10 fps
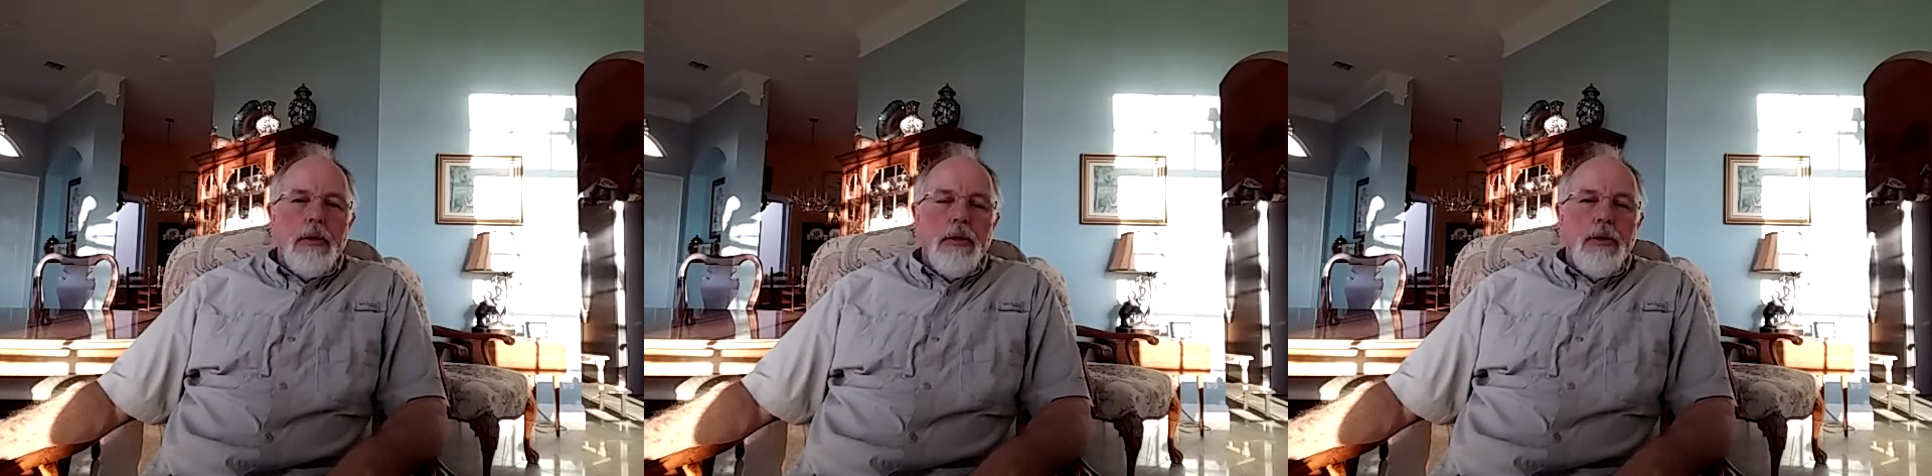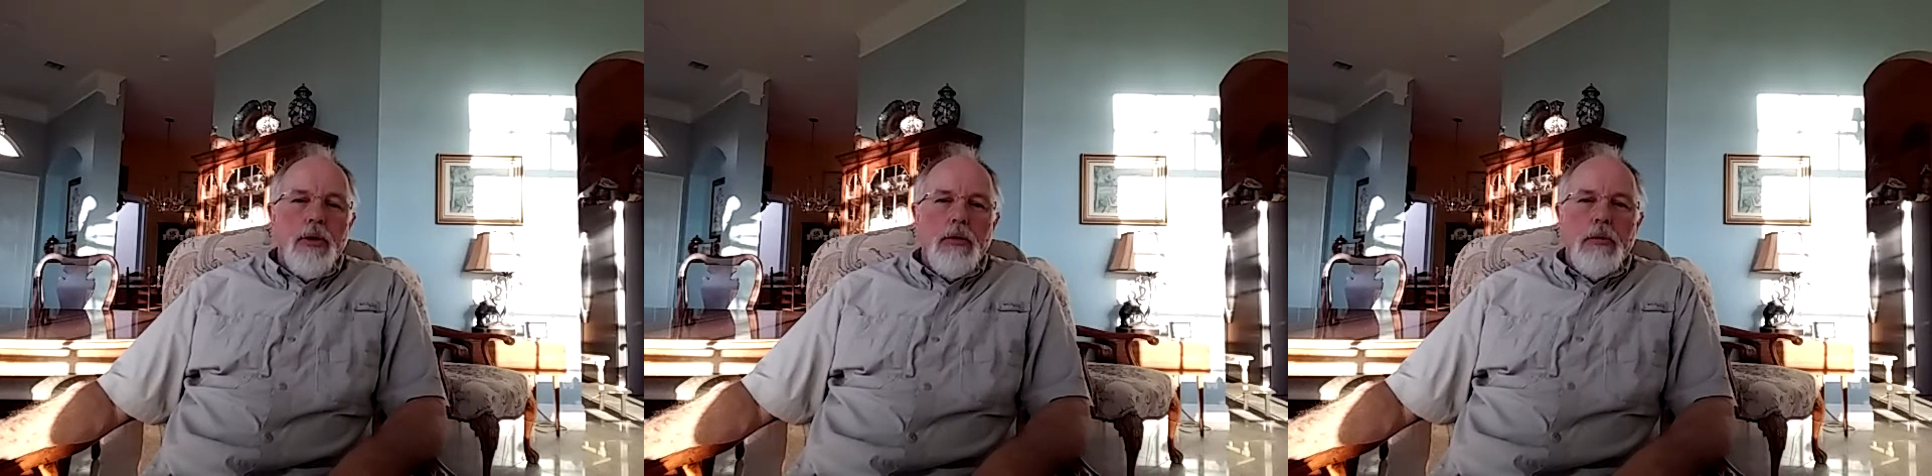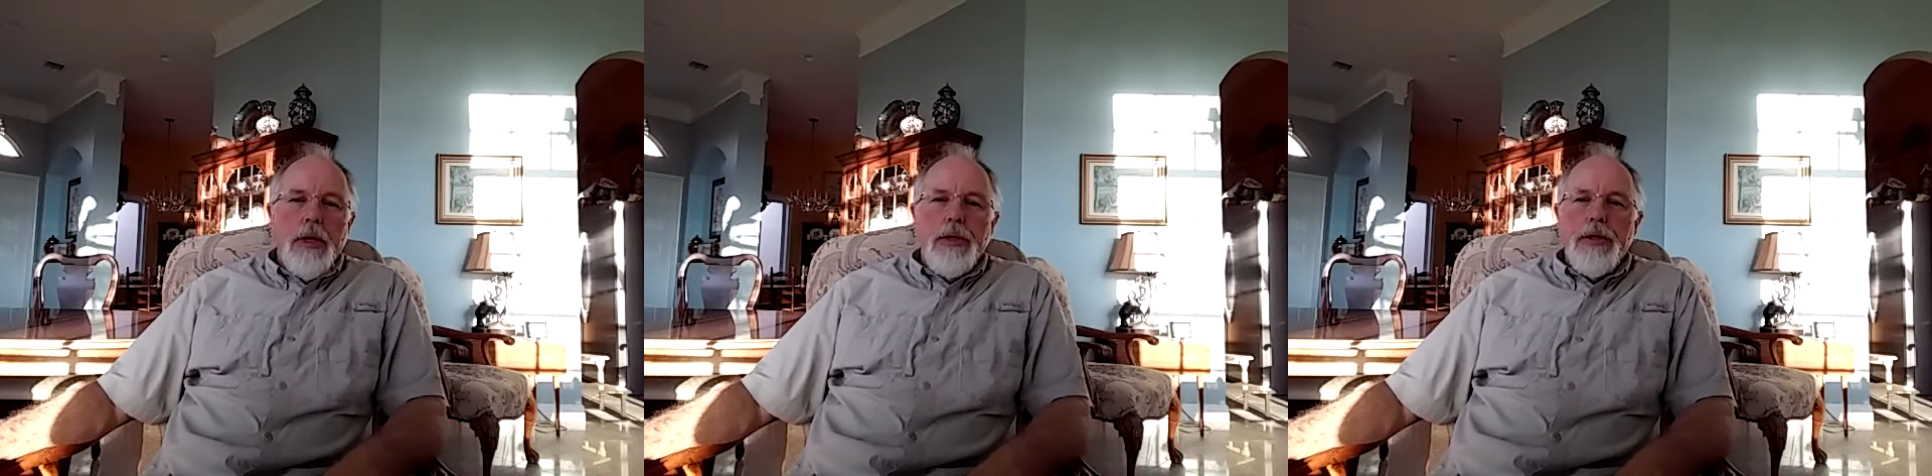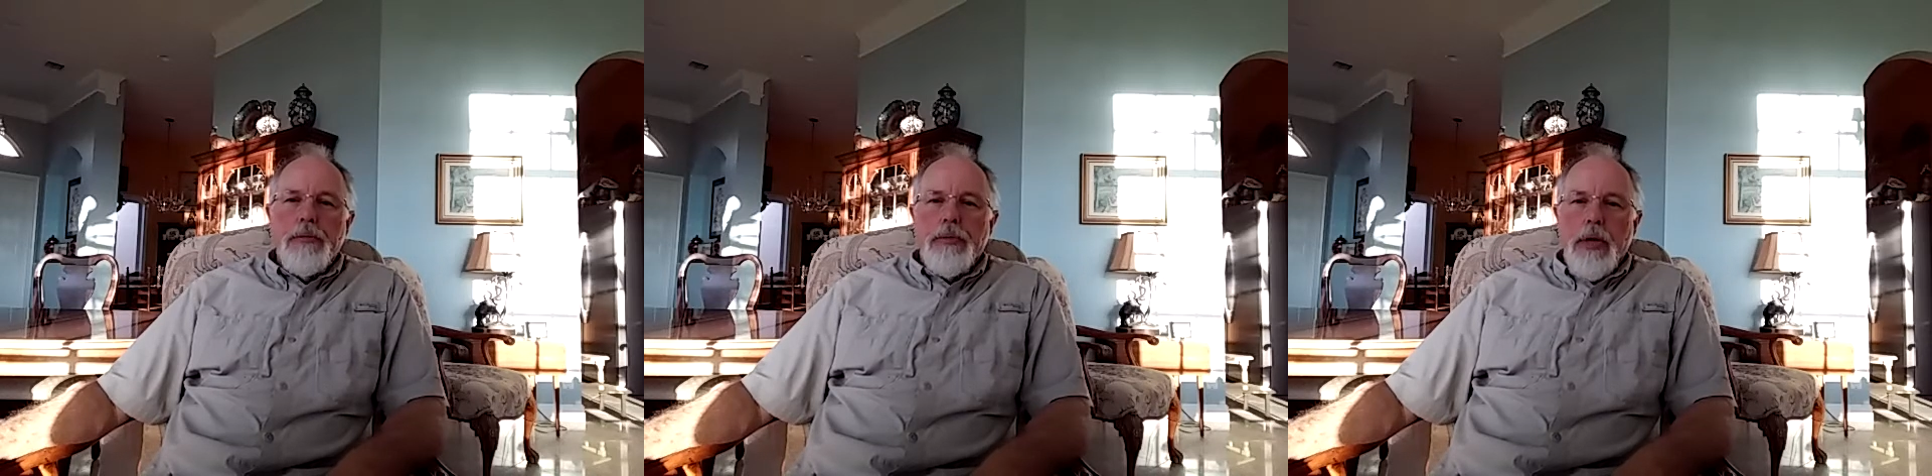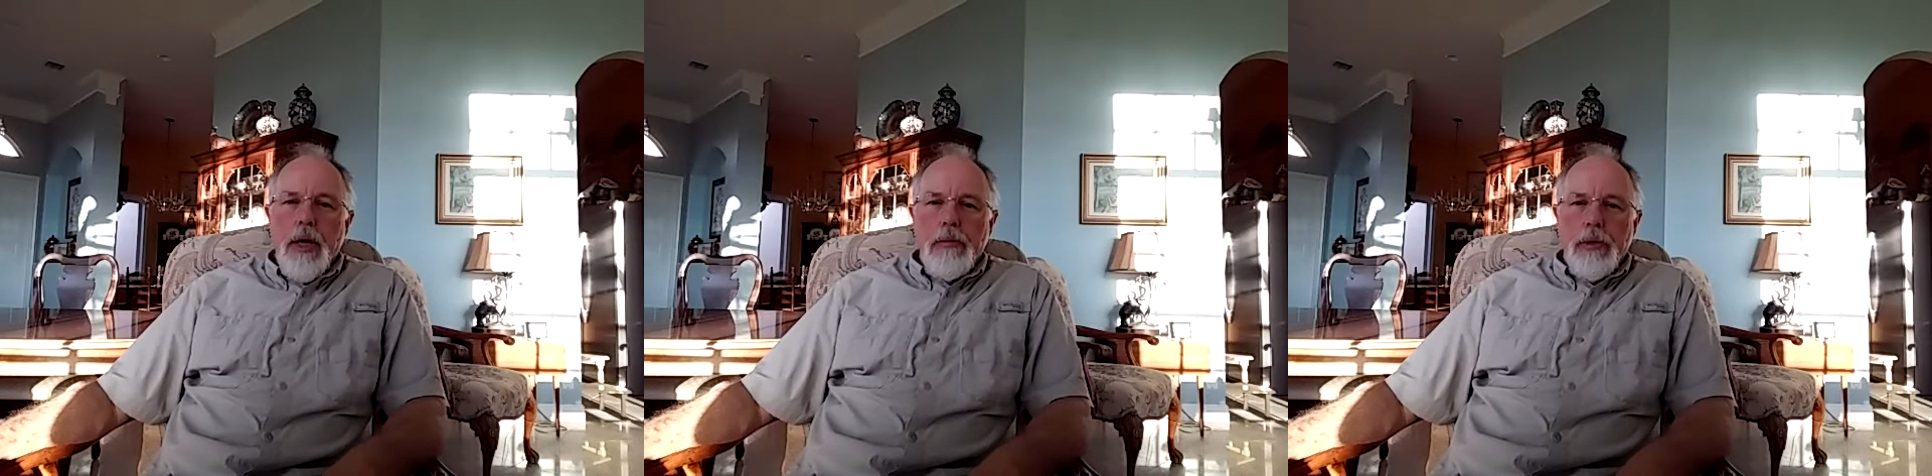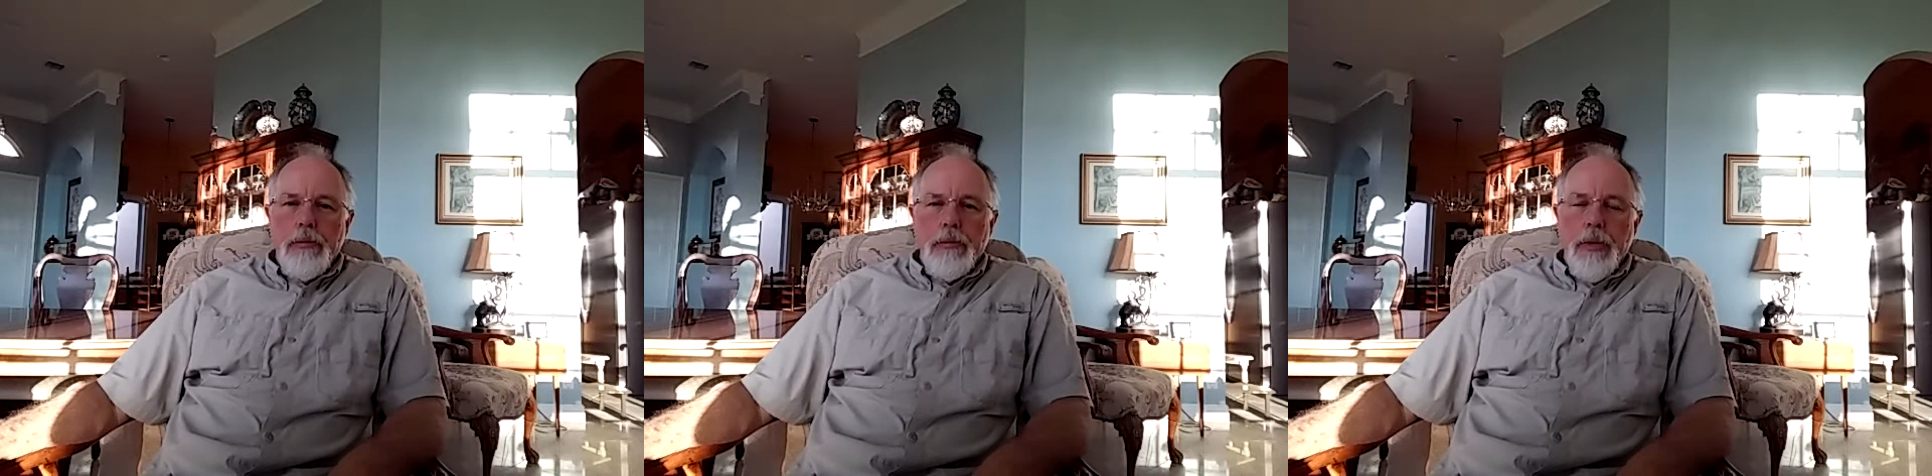this horrendous problem,